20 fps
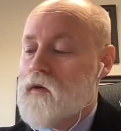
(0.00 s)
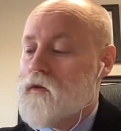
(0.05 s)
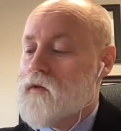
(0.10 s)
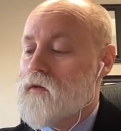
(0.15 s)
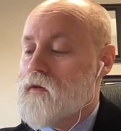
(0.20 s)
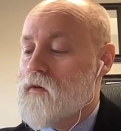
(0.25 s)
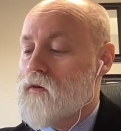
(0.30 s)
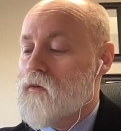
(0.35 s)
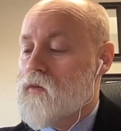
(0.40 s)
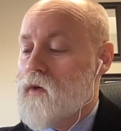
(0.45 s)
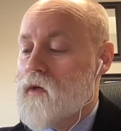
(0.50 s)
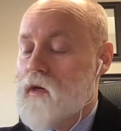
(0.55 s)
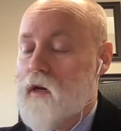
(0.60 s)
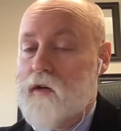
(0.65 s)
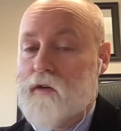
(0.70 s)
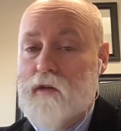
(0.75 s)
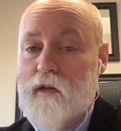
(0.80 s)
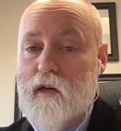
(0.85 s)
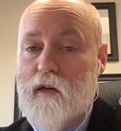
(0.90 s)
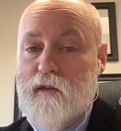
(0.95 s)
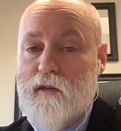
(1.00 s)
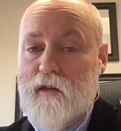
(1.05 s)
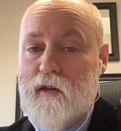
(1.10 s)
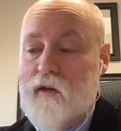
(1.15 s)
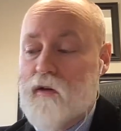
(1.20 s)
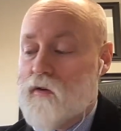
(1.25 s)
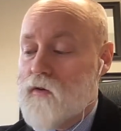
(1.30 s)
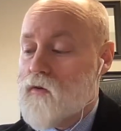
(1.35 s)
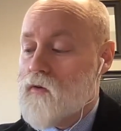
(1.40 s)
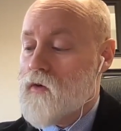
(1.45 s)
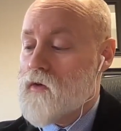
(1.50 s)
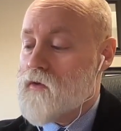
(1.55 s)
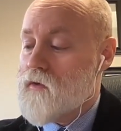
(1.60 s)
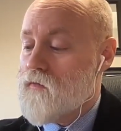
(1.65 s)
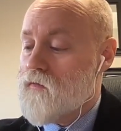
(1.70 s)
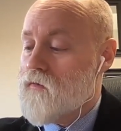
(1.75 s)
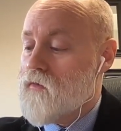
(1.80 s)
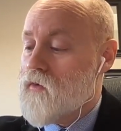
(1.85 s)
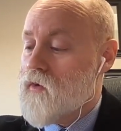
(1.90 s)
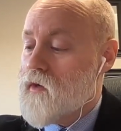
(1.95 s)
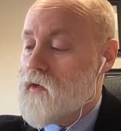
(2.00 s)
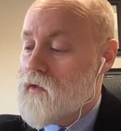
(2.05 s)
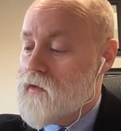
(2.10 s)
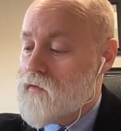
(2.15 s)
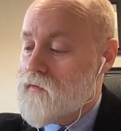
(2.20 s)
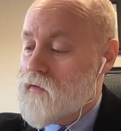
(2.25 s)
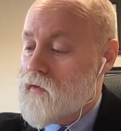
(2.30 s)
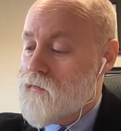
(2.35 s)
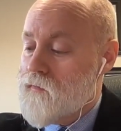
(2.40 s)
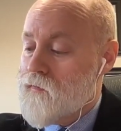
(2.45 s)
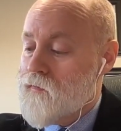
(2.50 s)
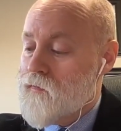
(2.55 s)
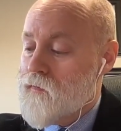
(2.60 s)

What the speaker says: So we could actually ask that other question quite easily.